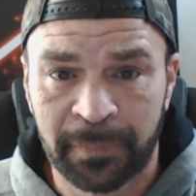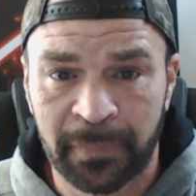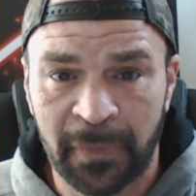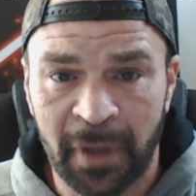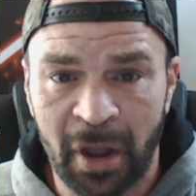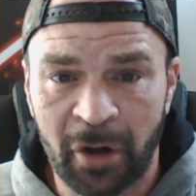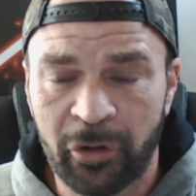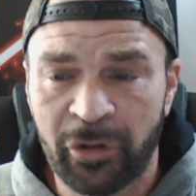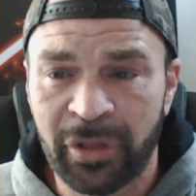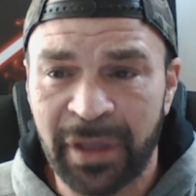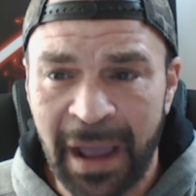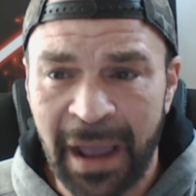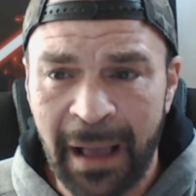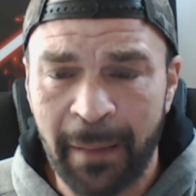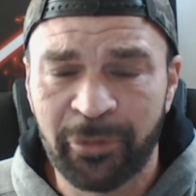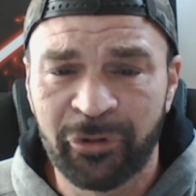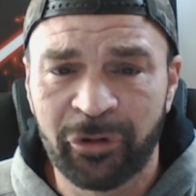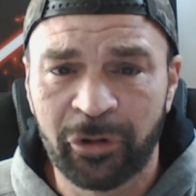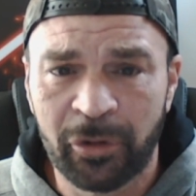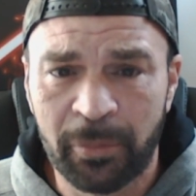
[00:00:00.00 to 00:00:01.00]
Under the
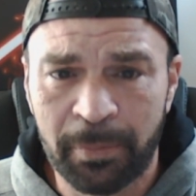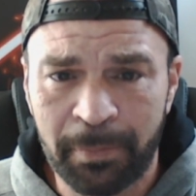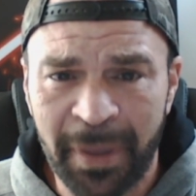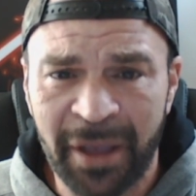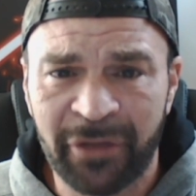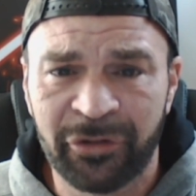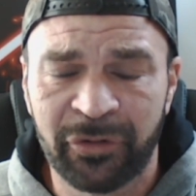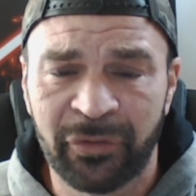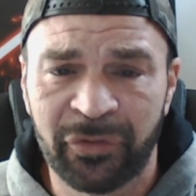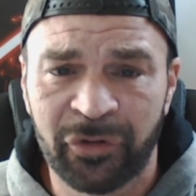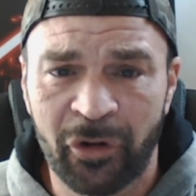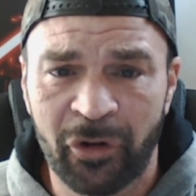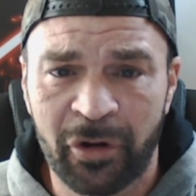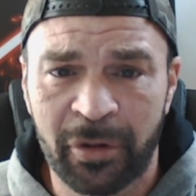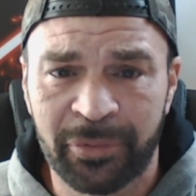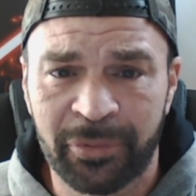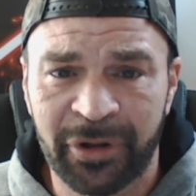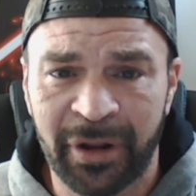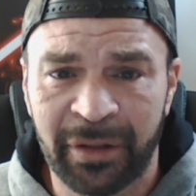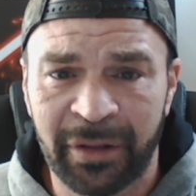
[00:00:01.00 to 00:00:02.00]
absolute best of
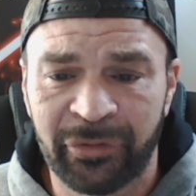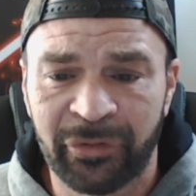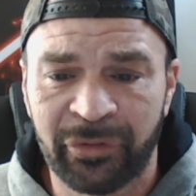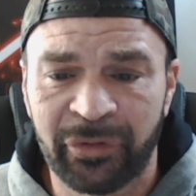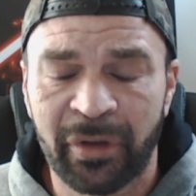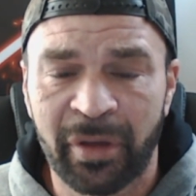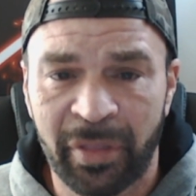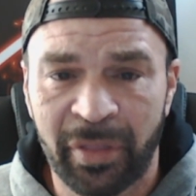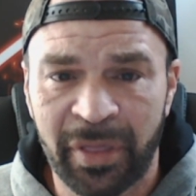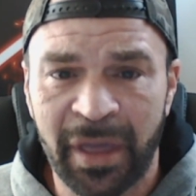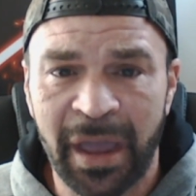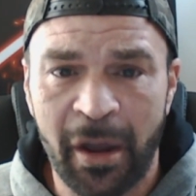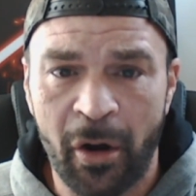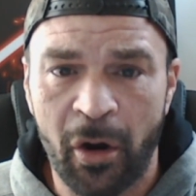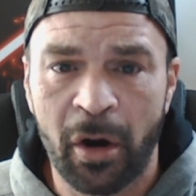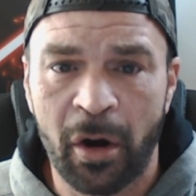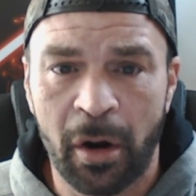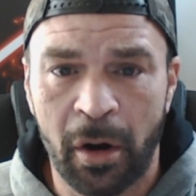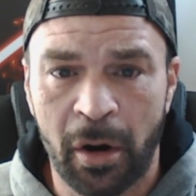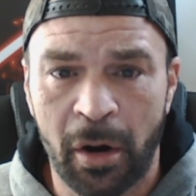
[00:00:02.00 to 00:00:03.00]
circumstances, they
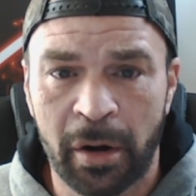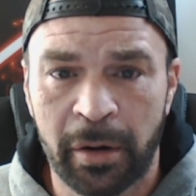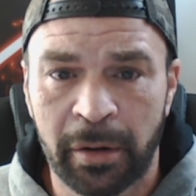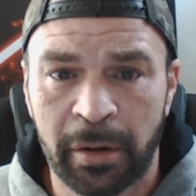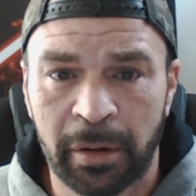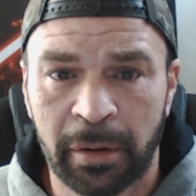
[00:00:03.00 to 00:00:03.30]
are hard.